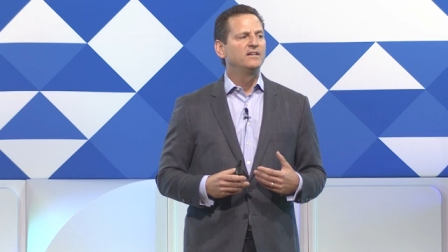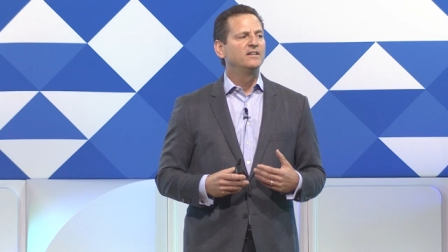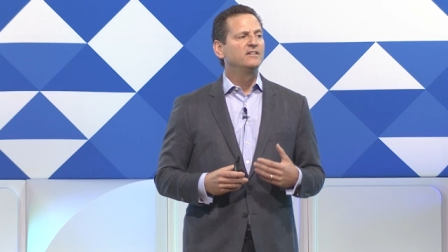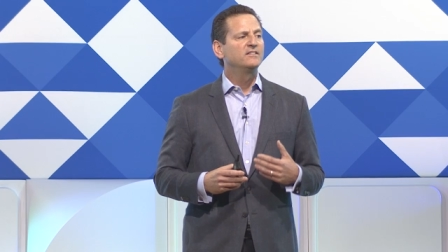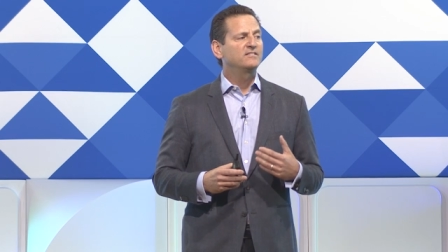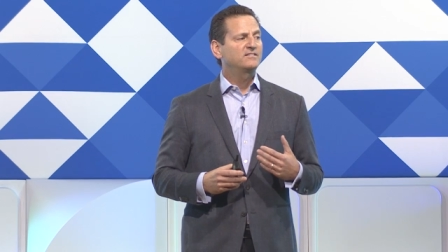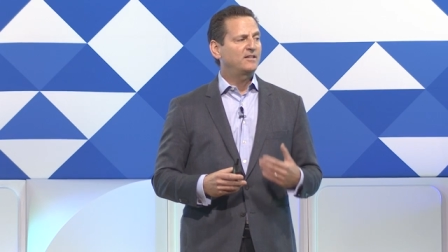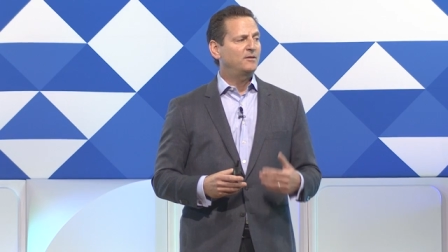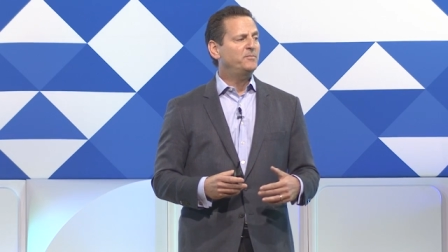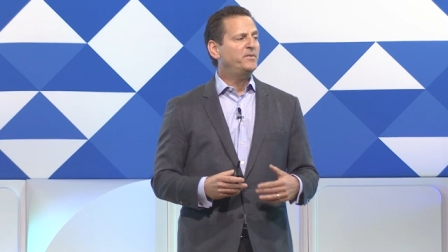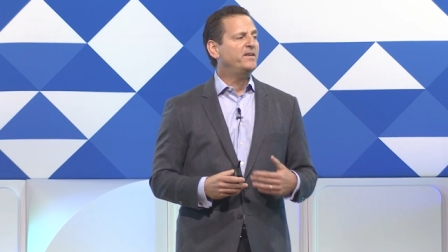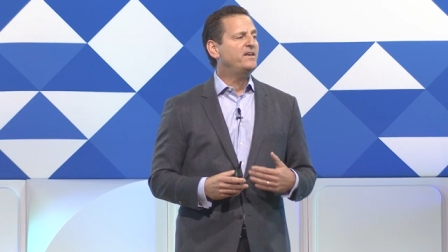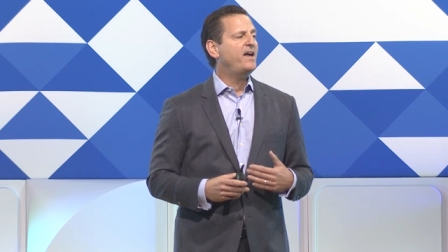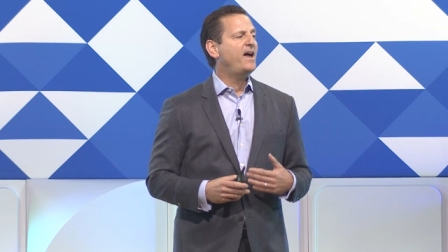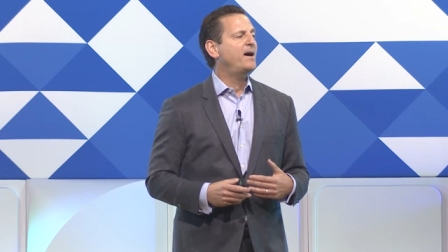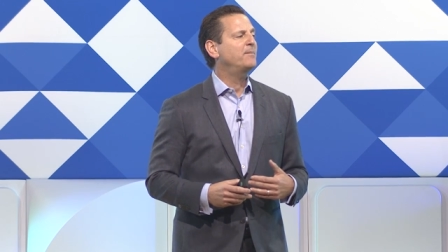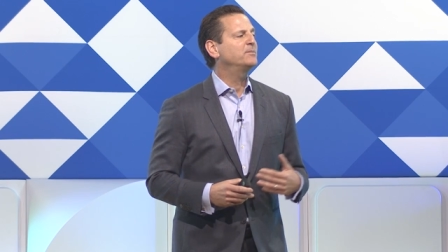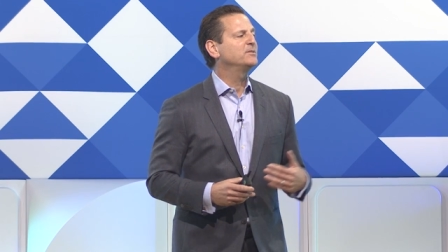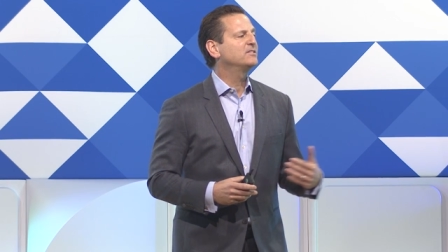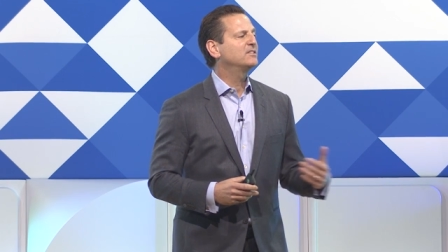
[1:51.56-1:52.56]
Something
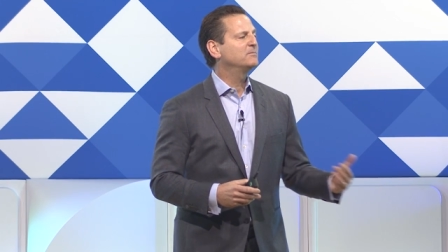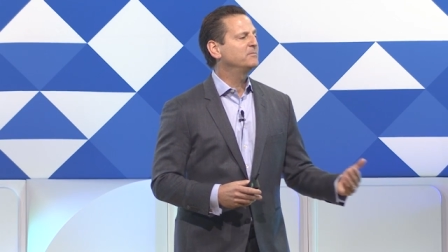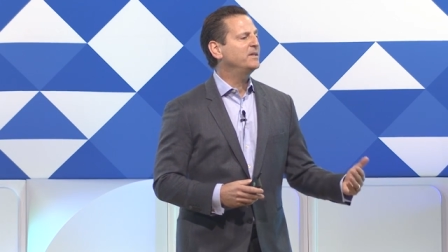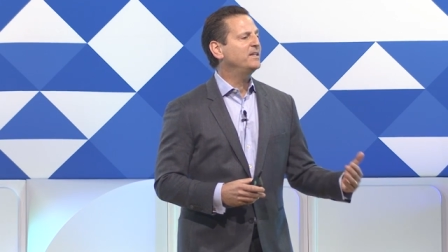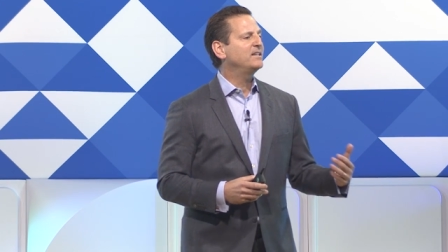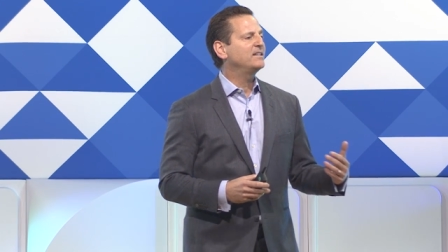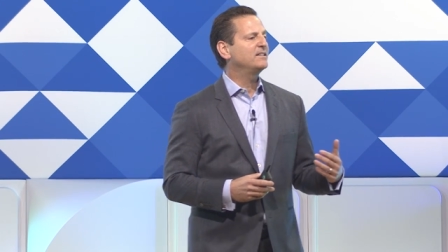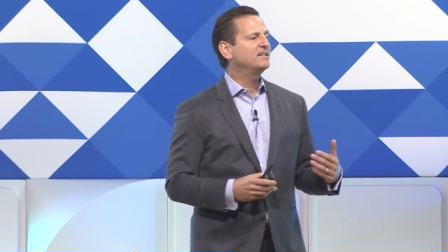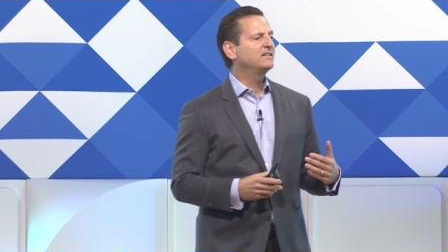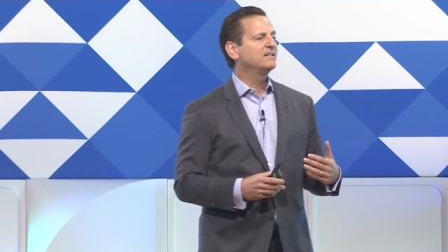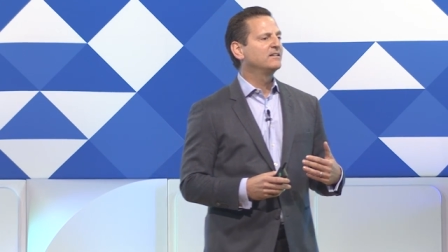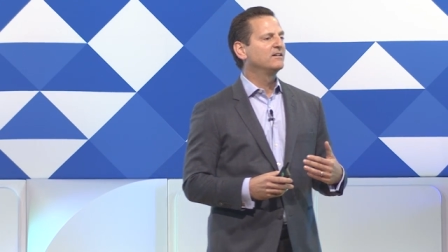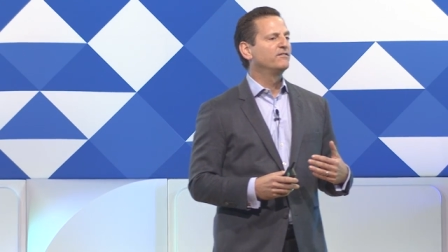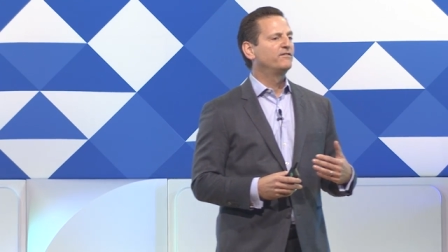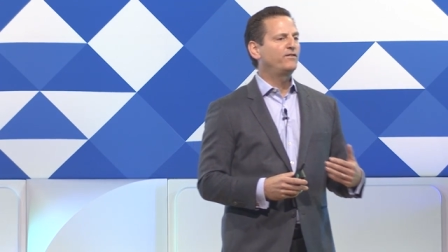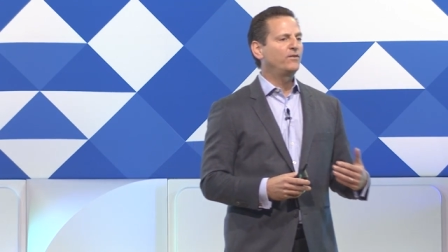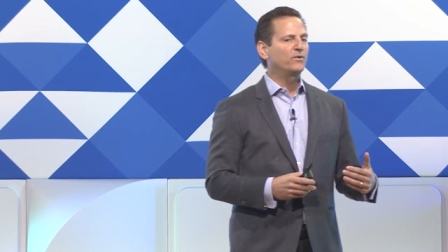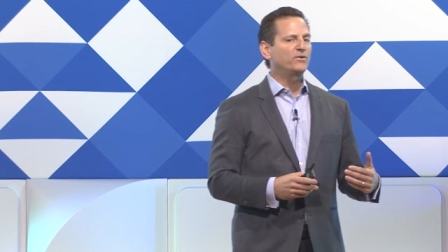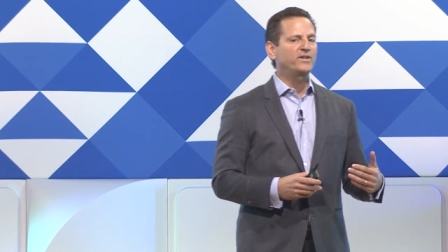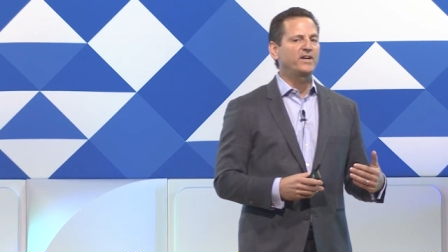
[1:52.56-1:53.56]
happened to me
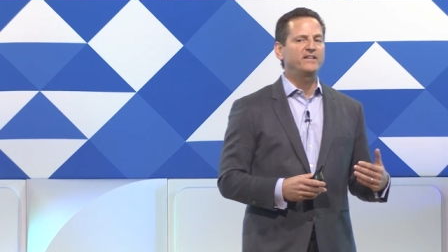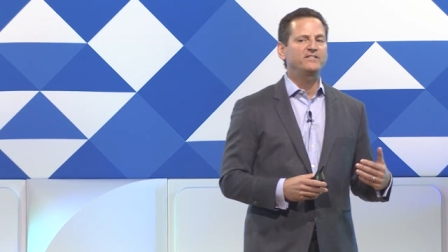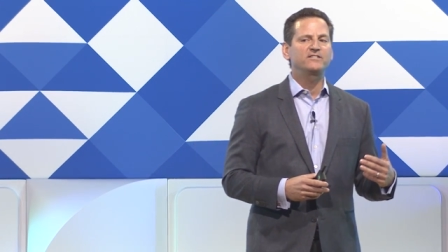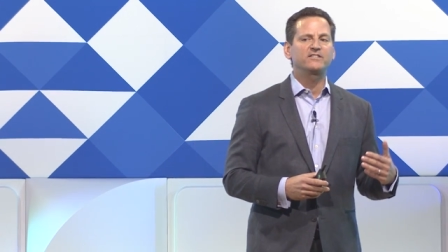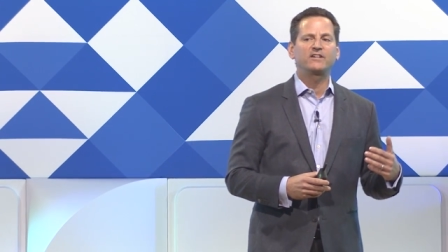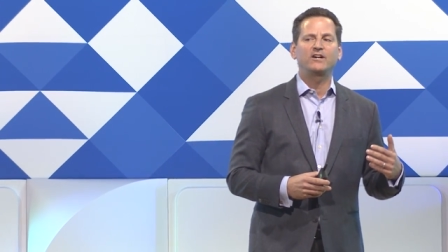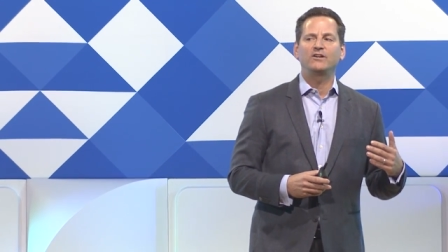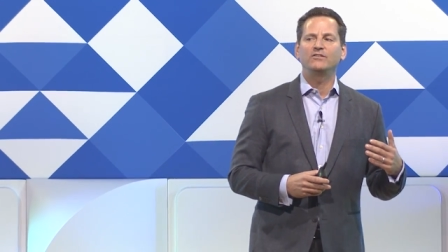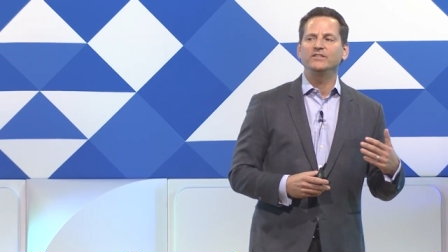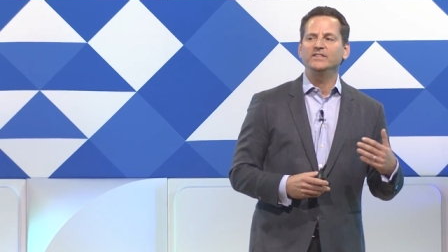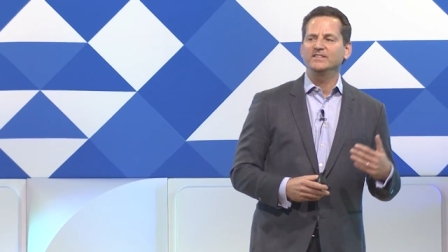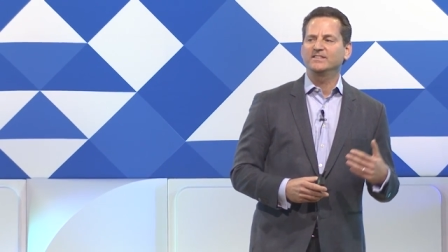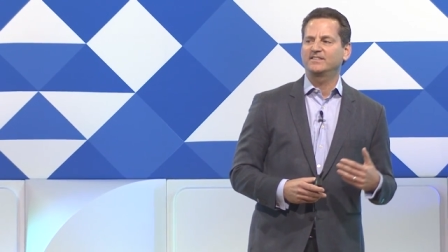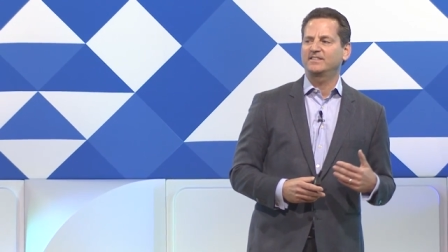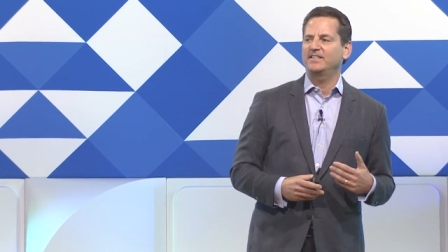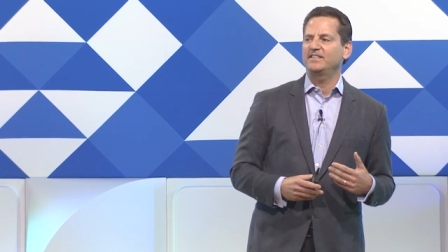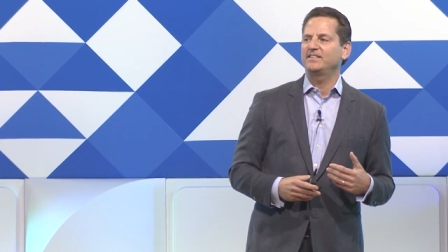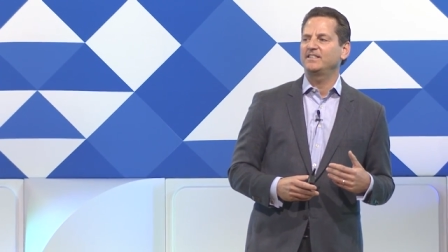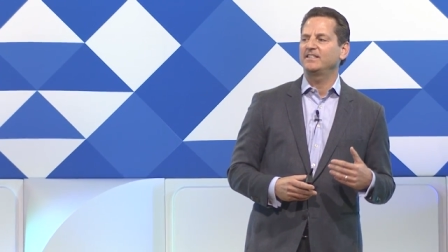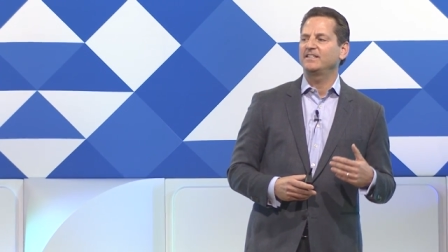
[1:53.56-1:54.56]
four days ago in
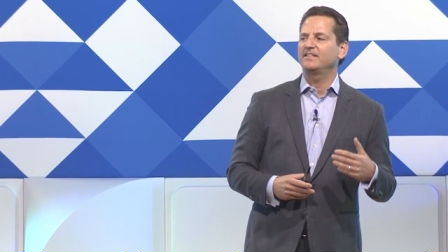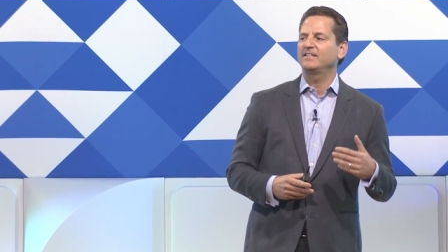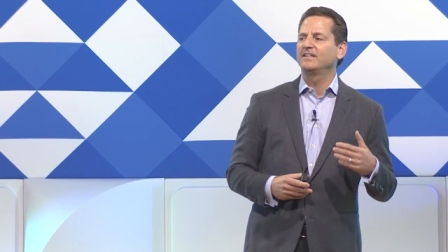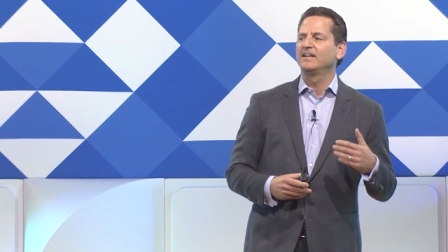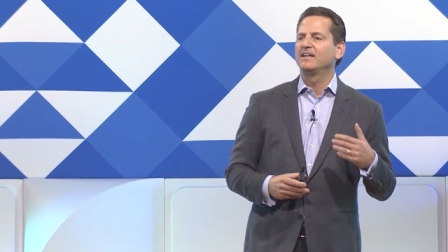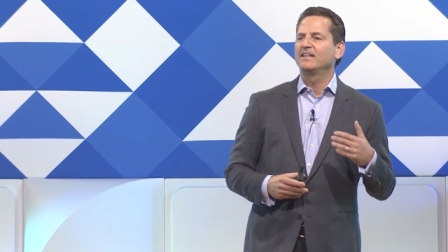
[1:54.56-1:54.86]
Sydney